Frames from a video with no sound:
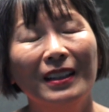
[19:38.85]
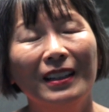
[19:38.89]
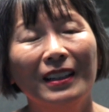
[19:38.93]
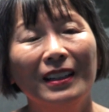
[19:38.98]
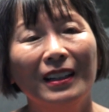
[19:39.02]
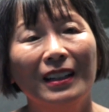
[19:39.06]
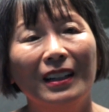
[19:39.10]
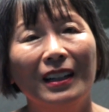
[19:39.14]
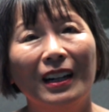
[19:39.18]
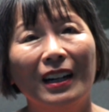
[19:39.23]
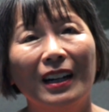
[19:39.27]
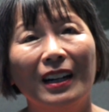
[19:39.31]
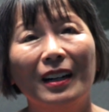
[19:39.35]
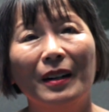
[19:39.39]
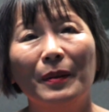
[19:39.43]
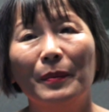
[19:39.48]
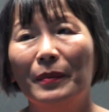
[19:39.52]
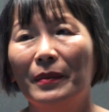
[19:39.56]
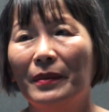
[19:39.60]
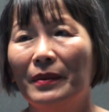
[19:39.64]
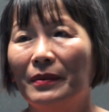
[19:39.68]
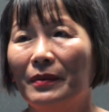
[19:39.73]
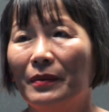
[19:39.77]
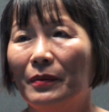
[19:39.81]

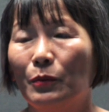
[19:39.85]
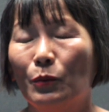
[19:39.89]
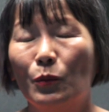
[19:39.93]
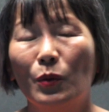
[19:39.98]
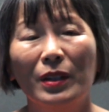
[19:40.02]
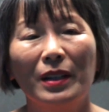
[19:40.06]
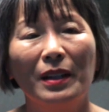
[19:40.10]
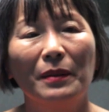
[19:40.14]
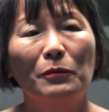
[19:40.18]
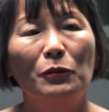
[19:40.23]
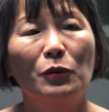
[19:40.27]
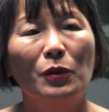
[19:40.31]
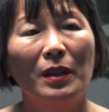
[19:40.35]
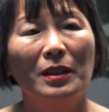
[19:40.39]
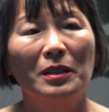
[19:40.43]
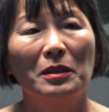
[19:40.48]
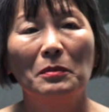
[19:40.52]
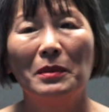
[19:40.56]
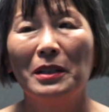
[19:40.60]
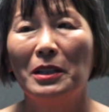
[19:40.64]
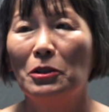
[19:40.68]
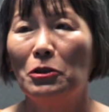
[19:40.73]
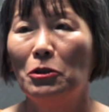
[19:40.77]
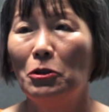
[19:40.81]
When I'm trying
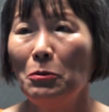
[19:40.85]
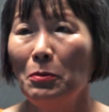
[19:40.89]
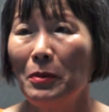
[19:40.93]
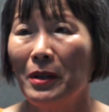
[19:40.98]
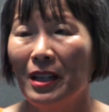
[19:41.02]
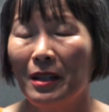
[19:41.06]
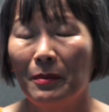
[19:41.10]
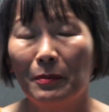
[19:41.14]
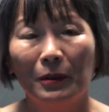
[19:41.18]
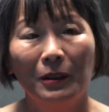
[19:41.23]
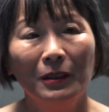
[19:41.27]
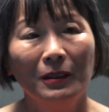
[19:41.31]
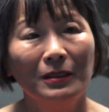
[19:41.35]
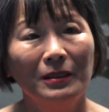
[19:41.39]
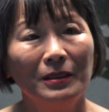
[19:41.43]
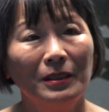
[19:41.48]
to meet new people,